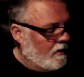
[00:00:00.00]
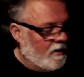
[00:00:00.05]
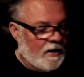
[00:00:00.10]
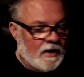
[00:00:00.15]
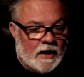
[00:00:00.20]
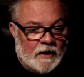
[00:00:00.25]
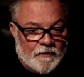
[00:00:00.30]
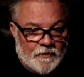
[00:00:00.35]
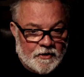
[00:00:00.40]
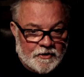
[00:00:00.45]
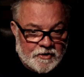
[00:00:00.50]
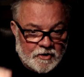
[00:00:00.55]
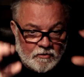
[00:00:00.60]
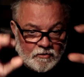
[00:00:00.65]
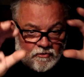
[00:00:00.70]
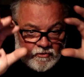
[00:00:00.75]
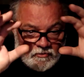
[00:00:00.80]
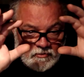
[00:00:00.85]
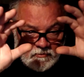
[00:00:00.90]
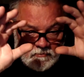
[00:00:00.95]
and the
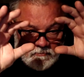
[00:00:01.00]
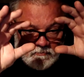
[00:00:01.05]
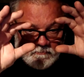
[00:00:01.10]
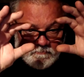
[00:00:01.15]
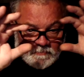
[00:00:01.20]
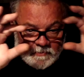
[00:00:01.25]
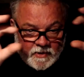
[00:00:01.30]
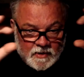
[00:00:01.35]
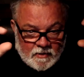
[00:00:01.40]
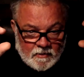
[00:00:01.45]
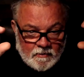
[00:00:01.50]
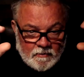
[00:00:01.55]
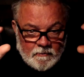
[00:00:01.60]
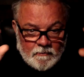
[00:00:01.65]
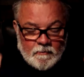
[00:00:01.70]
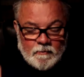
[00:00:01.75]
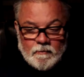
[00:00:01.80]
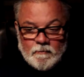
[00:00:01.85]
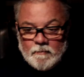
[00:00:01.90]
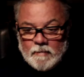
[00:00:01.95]
dog's
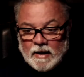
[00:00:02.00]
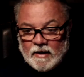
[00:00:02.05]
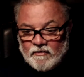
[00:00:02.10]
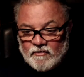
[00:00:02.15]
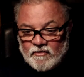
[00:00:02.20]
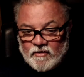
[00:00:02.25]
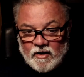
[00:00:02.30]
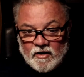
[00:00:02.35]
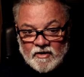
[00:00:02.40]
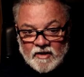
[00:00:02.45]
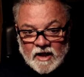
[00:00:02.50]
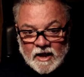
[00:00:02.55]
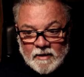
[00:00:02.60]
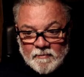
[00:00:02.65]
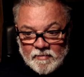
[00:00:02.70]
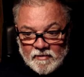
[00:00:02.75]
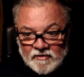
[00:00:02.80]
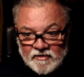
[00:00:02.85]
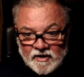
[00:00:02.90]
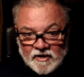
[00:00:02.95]
mask and cape
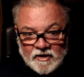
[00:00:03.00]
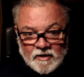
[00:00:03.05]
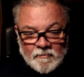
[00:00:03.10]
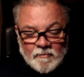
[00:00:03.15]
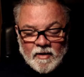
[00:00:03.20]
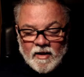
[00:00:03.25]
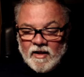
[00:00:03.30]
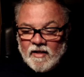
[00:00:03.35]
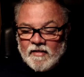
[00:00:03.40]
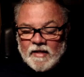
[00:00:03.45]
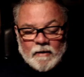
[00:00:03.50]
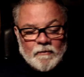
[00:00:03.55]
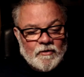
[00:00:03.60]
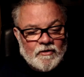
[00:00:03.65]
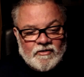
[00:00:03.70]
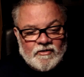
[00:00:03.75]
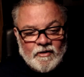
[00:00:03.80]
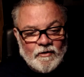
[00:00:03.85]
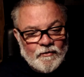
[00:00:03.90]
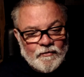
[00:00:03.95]
did him. That was
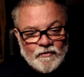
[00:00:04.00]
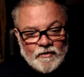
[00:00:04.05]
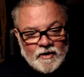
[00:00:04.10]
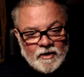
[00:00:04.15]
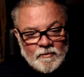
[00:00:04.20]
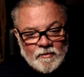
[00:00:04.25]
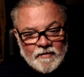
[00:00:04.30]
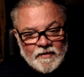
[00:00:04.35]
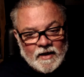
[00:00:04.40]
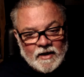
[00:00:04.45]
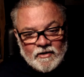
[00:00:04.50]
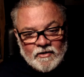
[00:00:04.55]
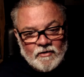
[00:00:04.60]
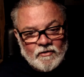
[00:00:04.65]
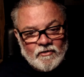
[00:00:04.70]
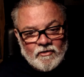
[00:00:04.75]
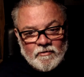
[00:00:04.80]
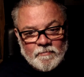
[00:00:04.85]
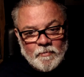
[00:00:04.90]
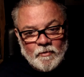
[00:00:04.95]
so funny when that
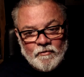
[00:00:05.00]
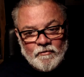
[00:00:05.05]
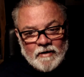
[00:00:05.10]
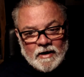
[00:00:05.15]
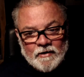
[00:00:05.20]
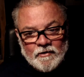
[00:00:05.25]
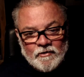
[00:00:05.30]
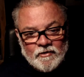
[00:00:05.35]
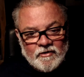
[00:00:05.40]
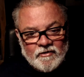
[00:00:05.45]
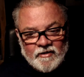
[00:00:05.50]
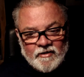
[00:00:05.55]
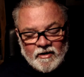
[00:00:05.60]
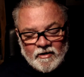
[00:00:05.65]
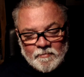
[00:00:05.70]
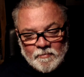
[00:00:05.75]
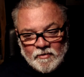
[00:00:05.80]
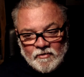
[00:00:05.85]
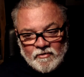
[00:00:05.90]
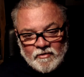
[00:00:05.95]
dog spun around on a
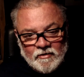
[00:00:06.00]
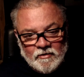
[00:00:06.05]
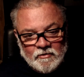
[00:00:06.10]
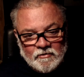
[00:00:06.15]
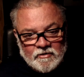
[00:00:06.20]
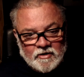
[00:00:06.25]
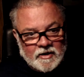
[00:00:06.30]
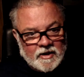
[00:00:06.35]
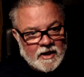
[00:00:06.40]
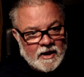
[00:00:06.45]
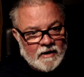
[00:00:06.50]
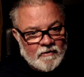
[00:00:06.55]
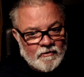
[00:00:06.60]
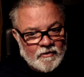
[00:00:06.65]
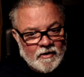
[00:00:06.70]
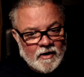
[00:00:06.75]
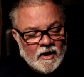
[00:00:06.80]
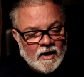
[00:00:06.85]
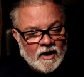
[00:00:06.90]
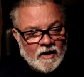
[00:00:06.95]
sixpence and looked at Kieran,
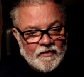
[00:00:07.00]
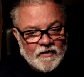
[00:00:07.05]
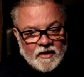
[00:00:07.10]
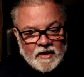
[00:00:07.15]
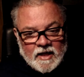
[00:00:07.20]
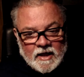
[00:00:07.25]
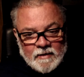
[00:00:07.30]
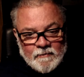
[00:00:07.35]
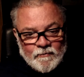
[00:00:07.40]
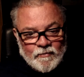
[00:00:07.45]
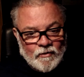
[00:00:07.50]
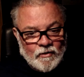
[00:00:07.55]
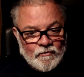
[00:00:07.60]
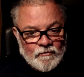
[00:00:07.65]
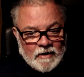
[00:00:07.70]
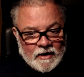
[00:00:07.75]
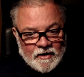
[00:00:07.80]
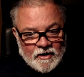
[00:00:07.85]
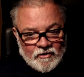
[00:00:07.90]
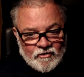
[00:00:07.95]
and the cape flung
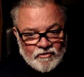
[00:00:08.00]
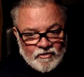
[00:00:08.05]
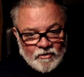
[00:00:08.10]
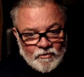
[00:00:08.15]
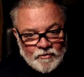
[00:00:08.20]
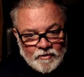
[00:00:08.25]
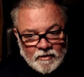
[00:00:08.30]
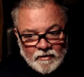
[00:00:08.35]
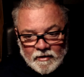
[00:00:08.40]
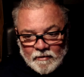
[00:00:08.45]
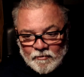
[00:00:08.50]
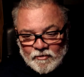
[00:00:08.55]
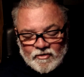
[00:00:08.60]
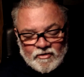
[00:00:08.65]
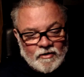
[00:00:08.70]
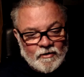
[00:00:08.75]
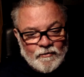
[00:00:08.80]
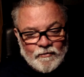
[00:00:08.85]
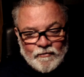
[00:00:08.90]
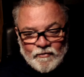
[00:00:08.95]
around its shoulder. It was
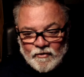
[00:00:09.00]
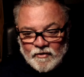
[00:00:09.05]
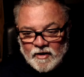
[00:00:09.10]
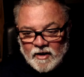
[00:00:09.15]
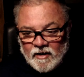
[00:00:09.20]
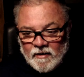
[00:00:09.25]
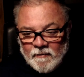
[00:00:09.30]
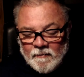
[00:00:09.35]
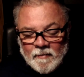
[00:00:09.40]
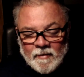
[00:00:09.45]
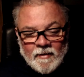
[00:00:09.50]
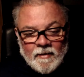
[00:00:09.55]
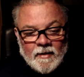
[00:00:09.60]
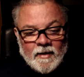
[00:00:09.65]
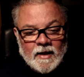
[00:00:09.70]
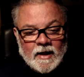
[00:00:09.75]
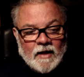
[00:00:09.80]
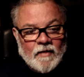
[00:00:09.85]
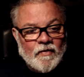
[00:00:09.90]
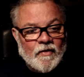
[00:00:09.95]
so funny.
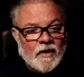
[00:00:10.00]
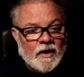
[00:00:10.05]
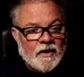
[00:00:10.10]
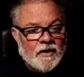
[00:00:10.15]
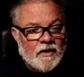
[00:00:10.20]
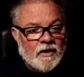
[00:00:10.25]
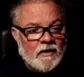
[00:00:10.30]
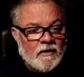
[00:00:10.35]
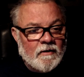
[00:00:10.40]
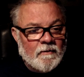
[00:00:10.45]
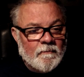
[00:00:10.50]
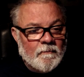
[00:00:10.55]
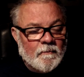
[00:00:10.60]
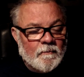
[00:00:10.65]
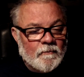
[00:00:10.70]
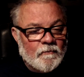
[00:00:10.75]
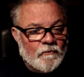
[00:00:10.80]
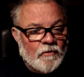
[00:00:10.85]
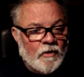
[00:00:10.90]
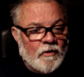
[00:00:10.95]
And then
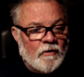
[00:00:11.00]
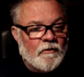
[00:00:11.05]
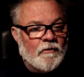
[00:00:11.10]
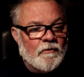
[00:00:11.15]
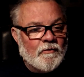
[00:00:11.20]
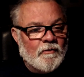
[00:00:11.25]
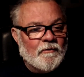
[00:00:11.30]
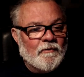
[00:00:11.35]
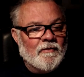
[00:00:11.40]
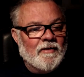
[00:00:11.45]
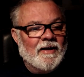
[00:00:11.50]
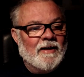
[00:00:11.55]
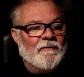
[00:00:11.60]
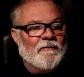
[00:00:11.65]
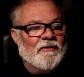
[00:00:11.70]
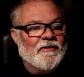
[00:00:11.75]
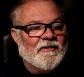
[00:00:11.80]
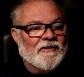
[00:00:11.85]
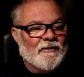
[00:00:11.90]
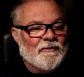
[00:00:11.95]
it
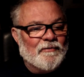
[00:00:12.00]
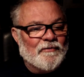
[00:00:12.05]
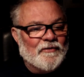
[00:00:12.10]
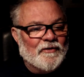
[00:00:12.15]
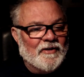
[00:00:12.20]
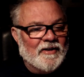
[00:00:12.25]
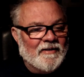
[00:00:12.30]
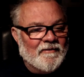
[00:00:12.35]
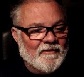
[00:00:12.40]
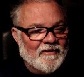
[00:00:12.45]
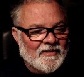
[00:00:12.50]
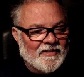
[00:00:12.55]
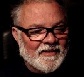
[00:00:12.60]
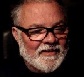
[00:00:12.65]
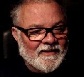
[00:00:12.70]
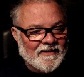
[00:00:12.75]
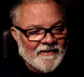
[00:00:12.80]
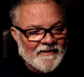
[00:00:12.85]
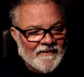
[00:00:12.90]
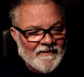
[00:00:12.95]
was so funny with
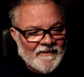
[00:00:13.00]
the